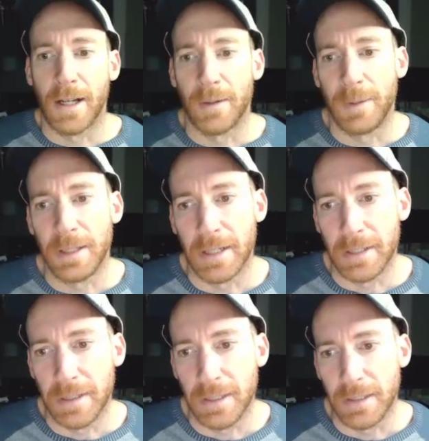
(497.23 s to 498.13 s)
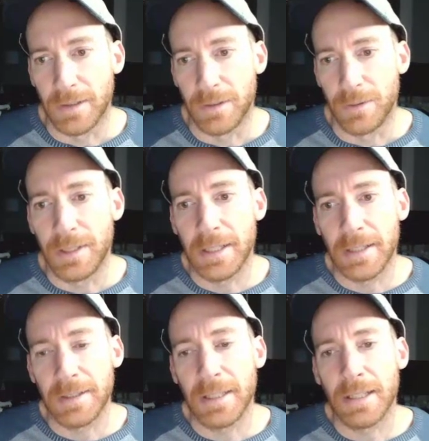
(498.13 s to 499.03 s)
B19 to
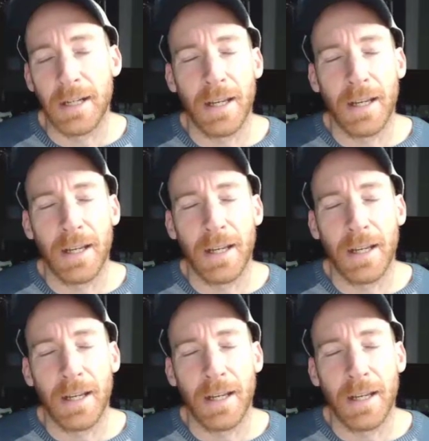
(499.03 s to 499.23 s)
D19.